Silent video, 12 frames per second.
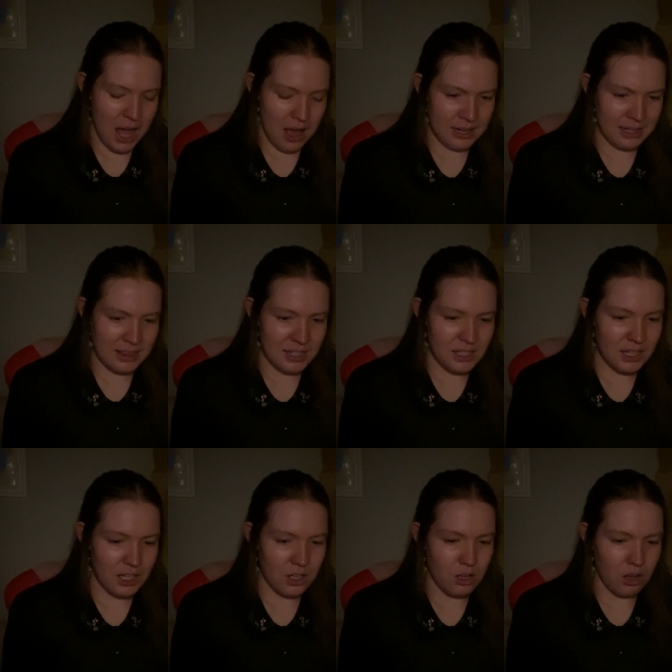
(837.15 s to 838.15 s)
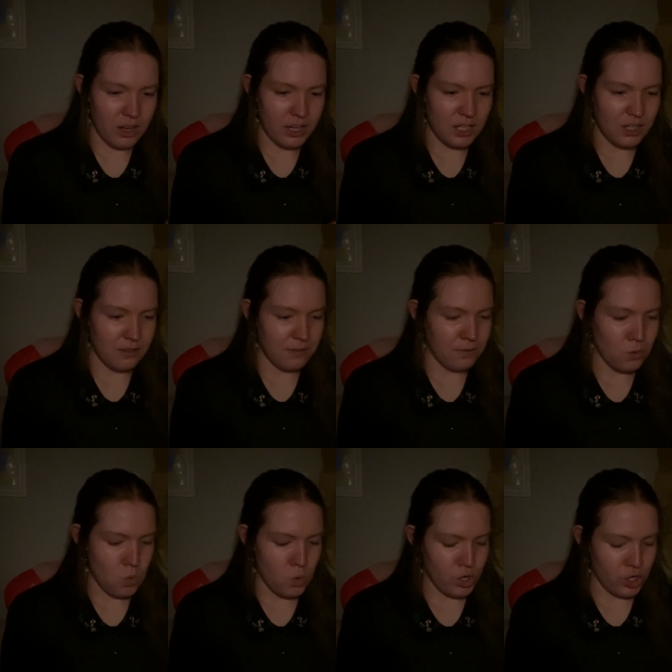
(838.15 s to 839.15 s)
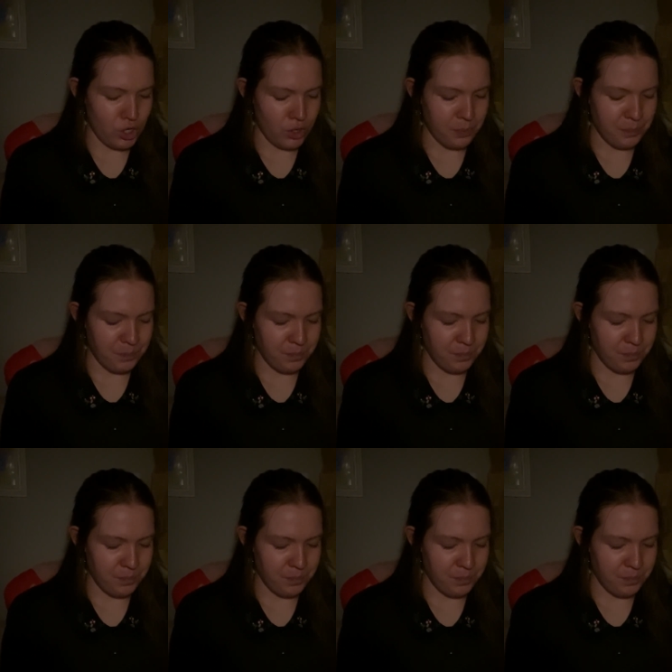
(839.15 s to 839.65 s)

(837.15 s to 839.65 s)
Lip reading: And I think I got it for...